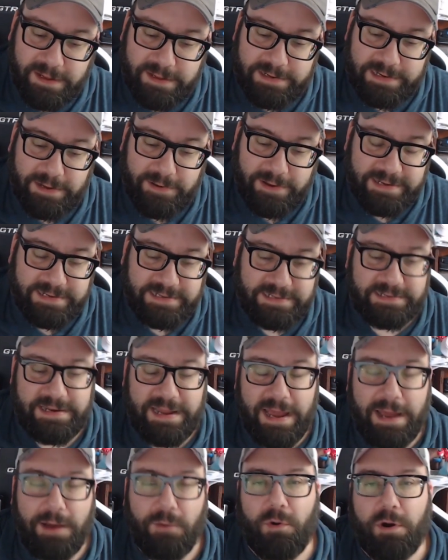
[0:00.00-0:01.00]
Now, I did
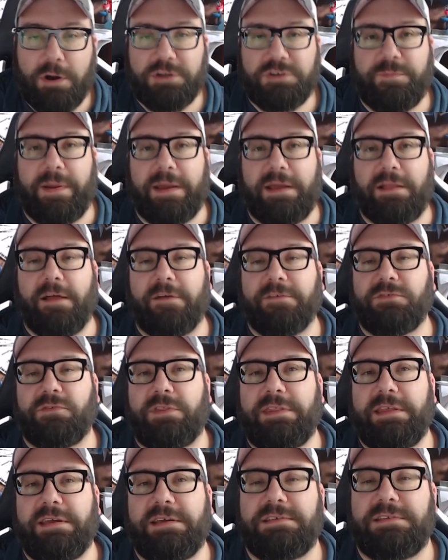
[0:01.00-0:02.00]
not wash my gloves
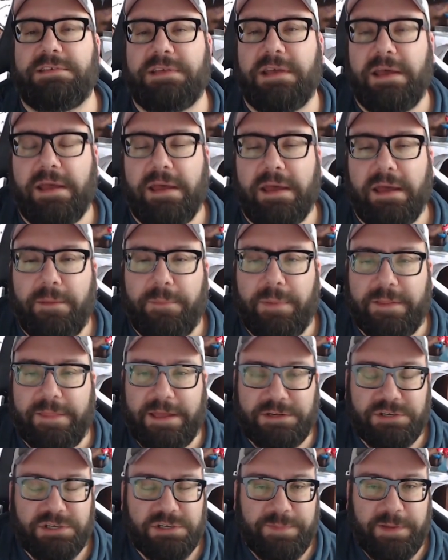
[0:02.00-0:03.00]
with this, but
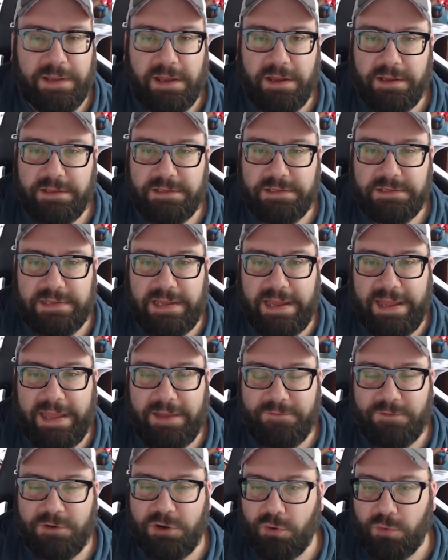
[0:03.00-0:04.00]
that's just because I
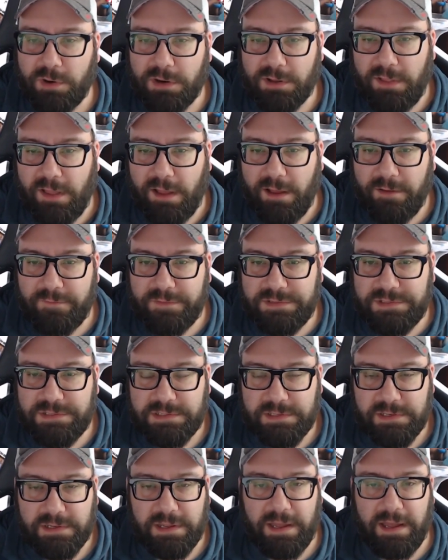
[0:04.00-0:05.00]
have newer
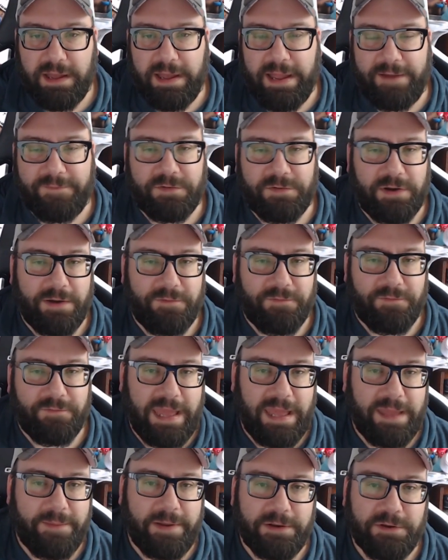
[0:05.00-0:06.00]
gloves. After every
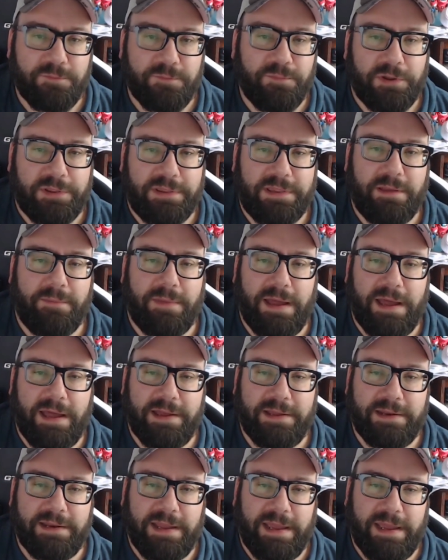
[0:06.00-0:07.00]
game, I do put them
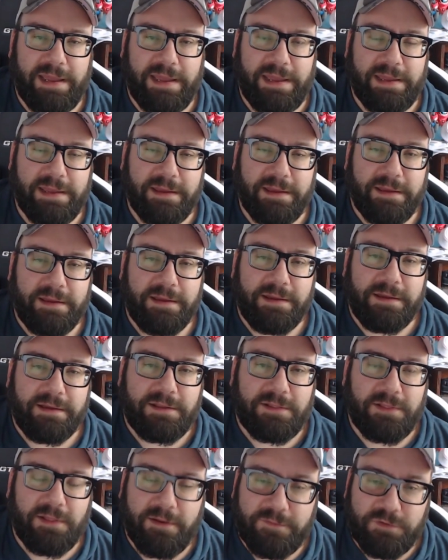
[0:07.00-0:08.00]
on a
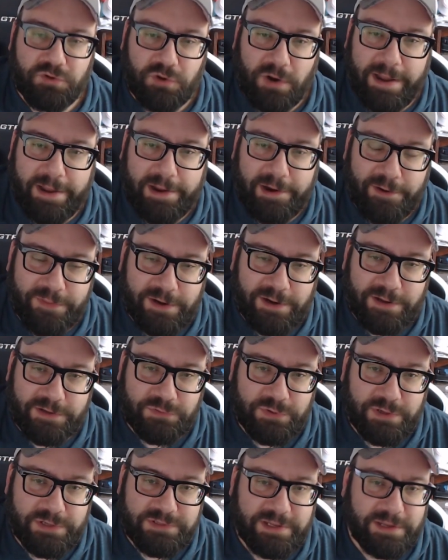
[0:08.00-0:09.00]
glove dryer that
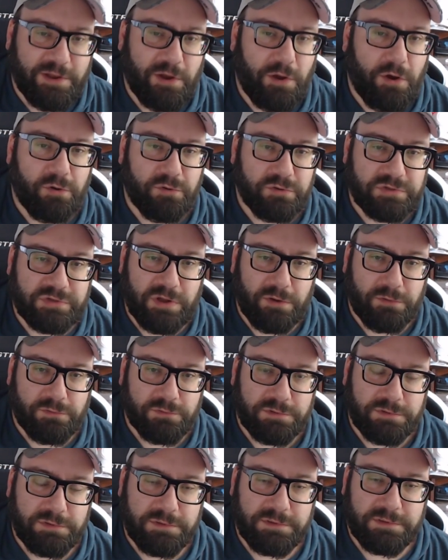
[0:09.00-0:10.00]
also has like ozone